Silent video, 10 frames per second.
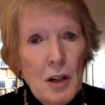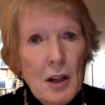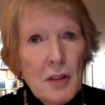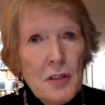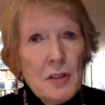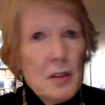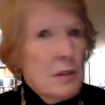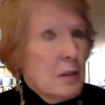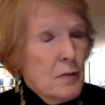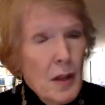classes,
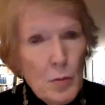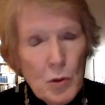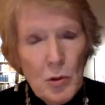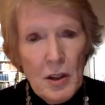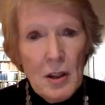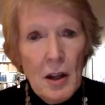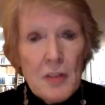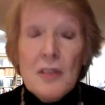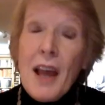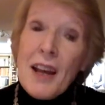as they develop ruling
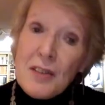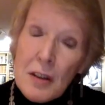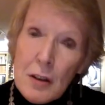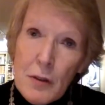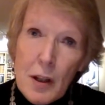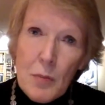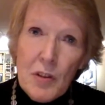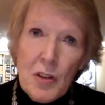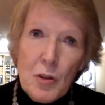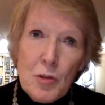classes, as they develop
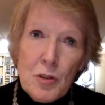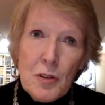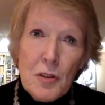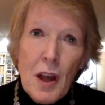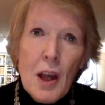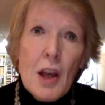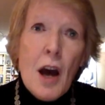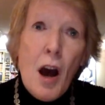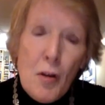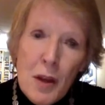the soldiers,
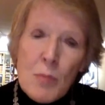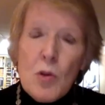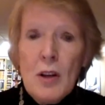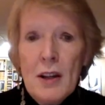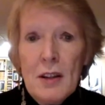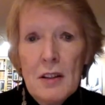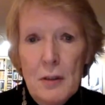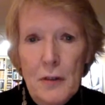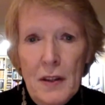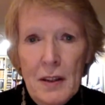are they more likely
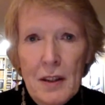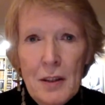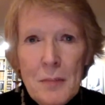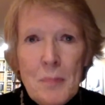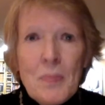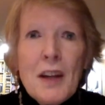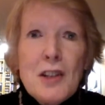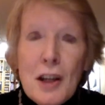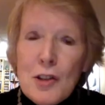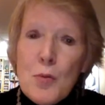to fight?
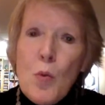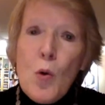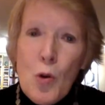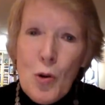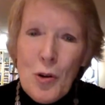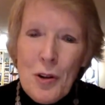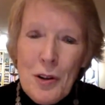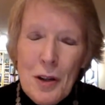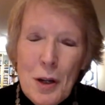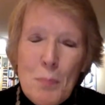Does war
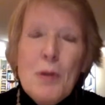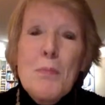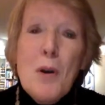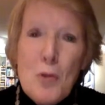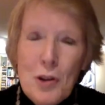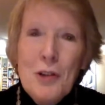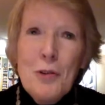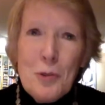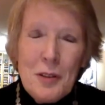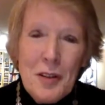promote
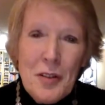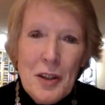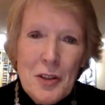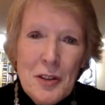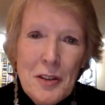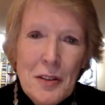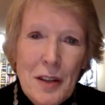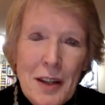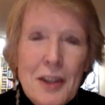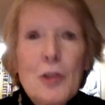organization in
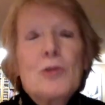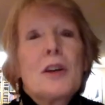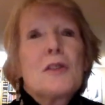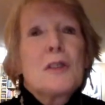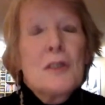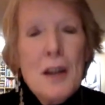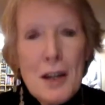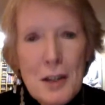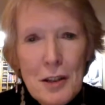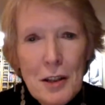society, or does
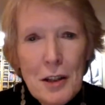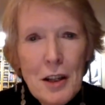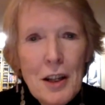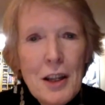society